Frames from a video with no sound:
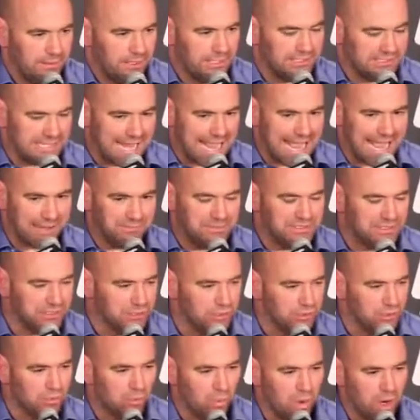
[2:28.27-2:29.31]
It's
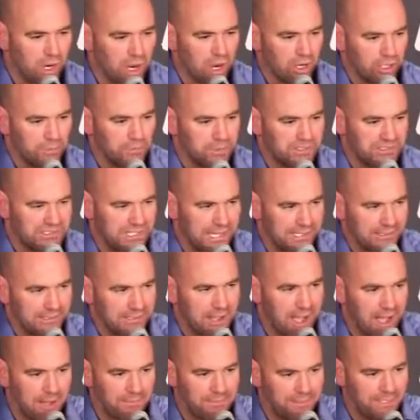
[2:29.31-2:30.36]
absolute 100%
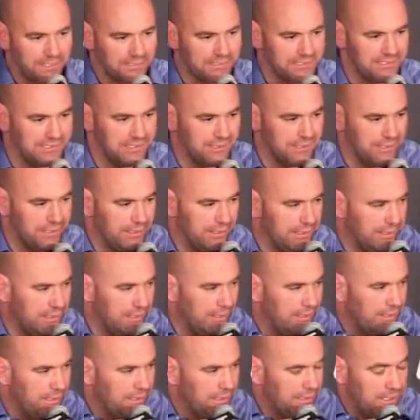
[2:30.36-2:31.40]
incompetence.
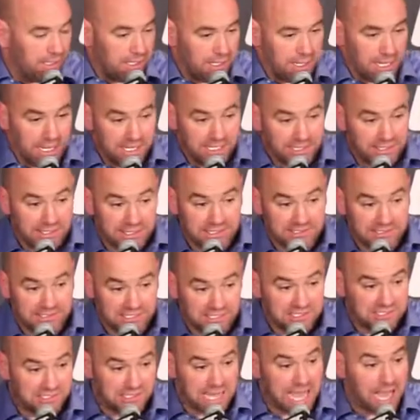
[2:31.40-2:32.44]
And it needs
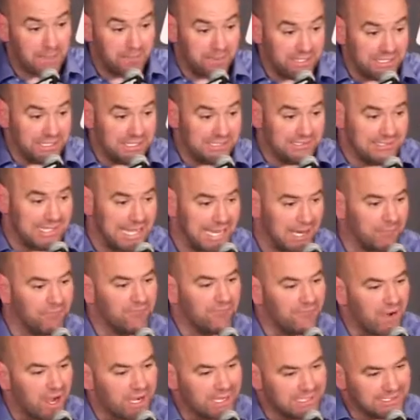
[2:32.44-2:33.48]
to stop. It needs that. I'm
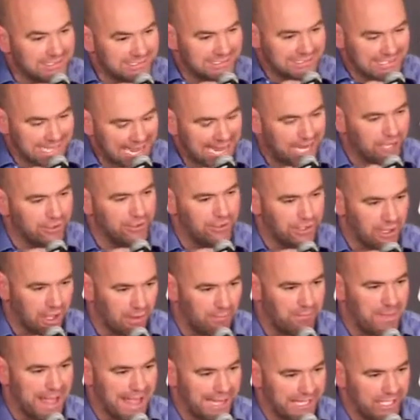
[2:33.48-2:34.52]
fucking scared to
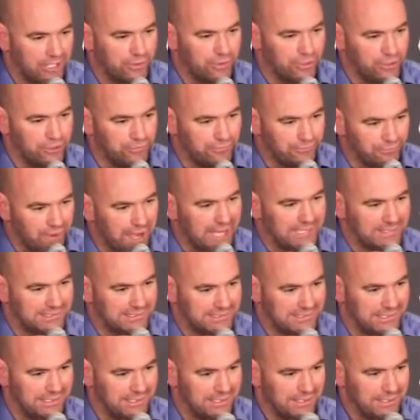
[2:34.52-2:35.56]
come back here and do
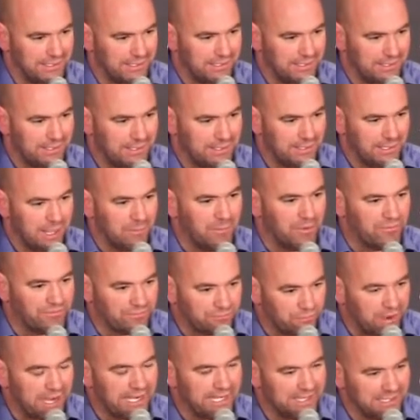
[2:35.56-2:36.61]
fights. I'm
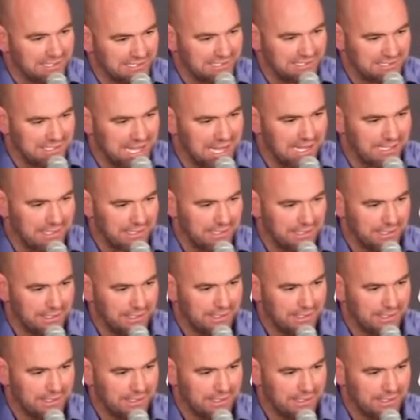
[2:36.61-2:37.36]
afraid of this state.